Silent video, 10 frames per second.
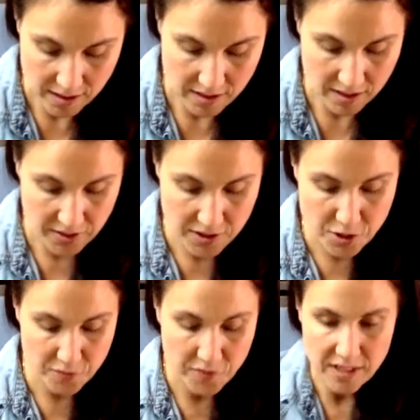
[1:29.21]
Nothing
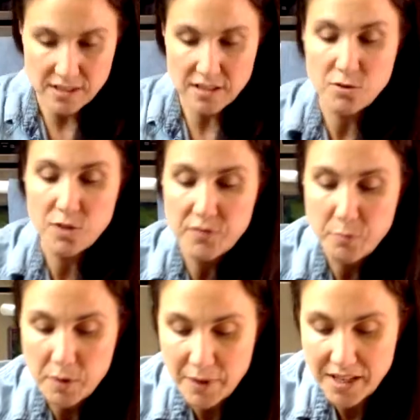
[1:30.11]
too fancy. You don't have to
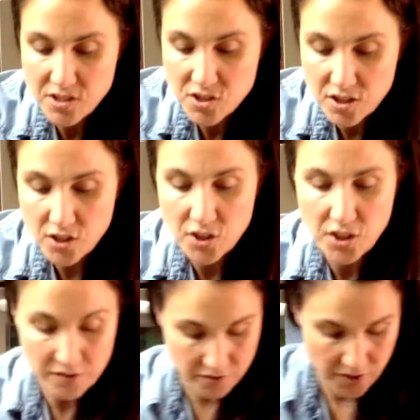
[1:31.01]
be a master at
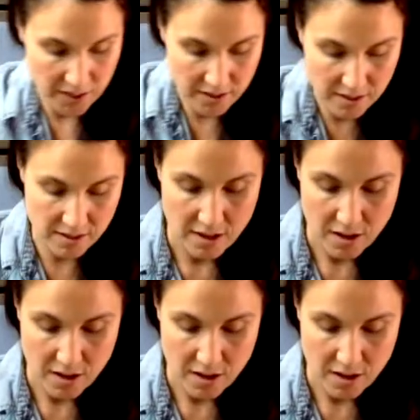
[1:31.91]
cooking for this.